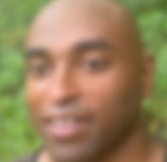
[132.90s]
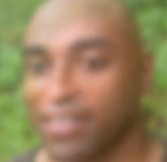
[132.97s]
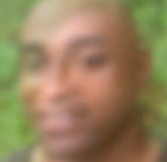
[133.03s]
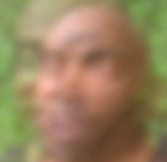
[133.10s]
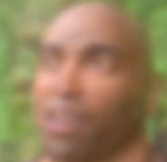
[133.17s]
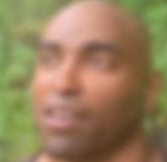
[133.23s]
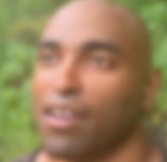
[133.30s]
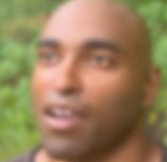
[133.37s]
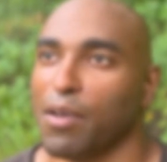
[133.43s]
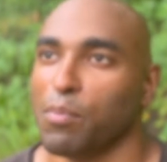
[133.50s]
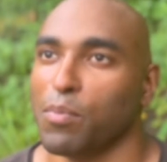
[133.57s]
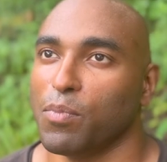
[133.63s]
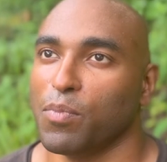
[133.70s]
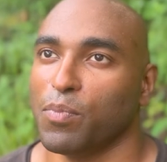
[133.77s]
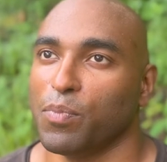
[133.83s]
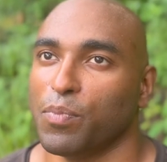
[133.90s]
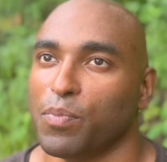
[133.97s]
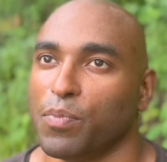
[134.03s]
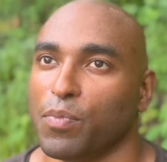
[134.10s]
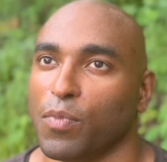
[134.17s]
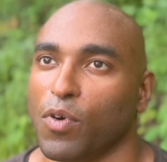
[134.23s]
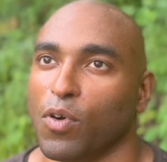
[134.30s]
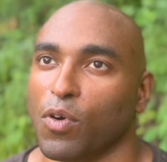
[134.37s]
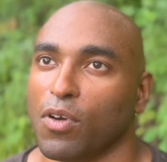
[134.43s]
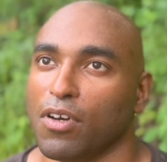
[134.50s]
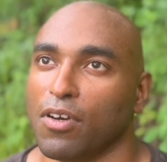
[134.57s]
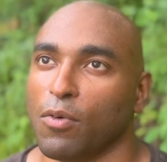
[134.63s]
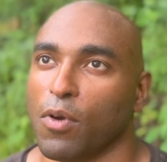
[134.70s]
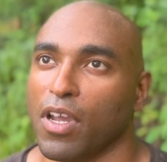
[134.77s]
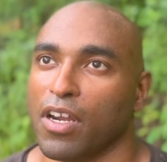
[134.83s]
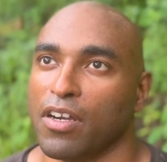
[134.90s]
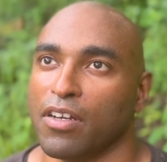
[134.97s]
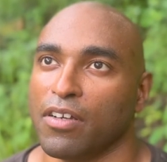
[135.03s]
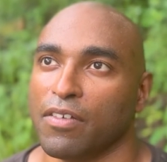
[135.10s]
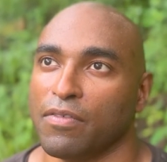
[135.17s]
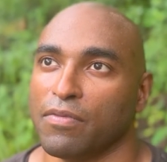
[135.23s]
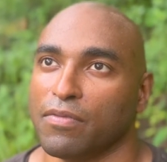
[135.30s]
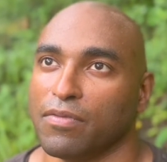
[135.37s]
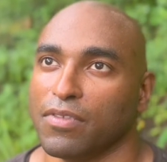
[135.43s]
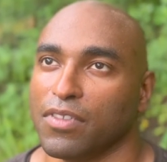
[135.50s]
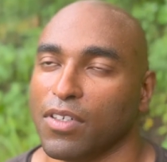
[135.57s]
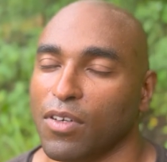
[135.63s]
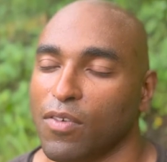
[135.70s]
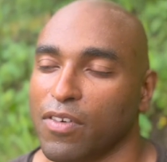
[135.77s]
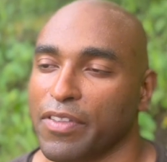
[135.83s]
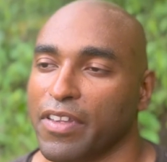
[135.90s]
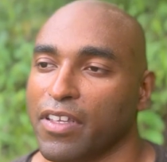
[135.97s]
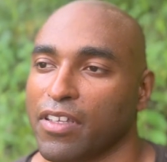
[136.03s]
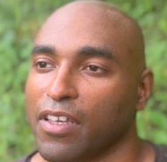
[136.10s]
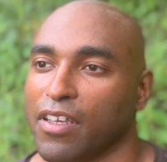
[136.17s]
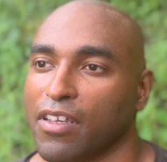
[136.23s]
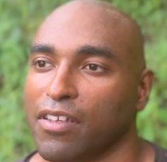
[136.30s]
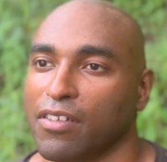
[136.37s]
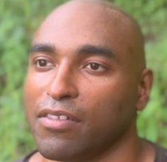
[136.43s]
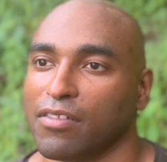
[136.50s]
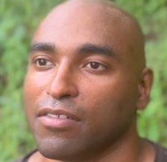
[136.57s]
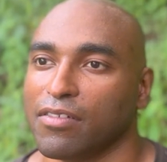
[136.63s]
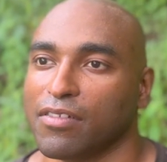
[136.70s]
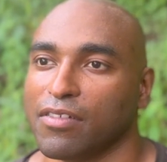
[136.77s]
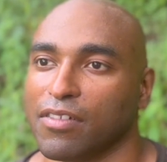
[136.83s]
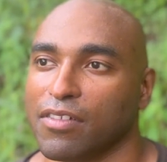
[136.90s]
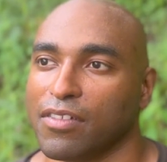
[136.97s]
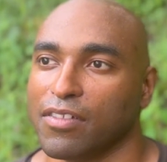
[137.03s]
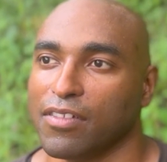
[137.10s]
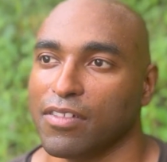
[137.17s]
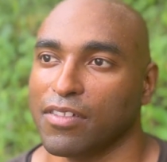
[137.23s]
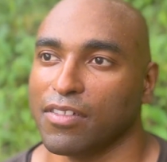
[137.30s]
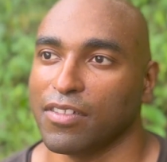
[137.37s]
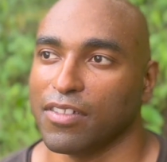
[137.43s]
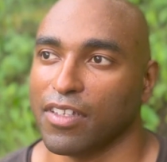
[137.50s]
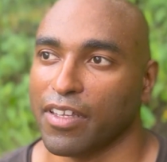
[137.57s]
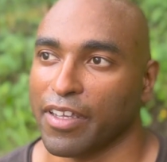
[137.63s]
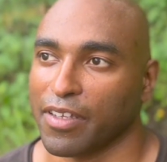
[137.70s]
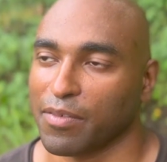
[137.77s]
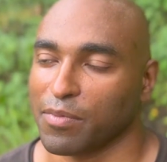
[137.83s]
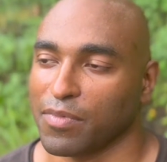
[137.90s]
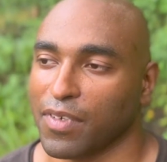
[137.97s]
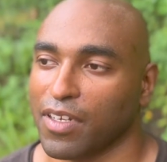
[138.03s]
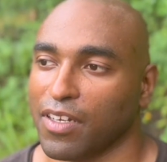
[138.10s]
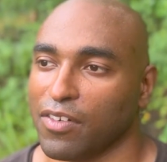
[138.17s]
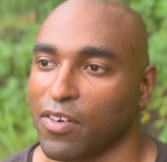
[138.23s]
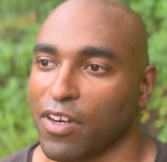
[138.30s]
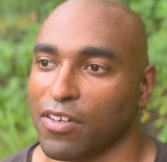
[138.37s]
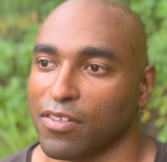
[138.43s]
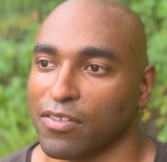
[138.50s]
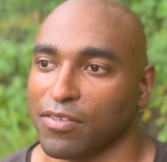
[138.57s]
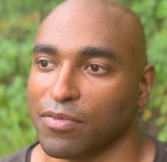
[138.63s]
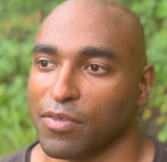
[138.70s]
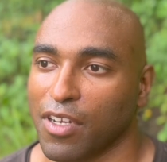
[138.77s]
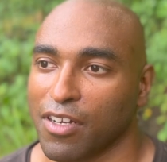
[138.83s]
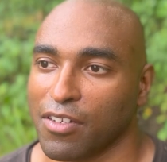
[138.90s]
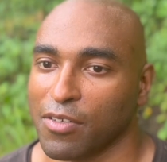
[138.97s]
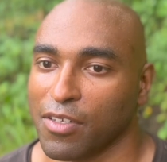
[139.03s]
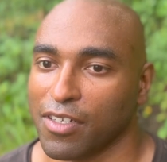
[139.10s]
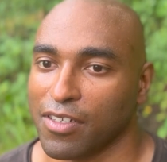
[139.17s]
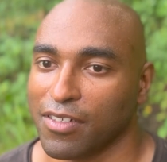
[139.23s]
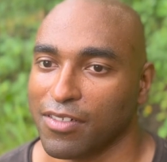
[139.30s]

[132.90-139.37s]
Yeah. I'm more aware of overthinking, like, and try to not do it.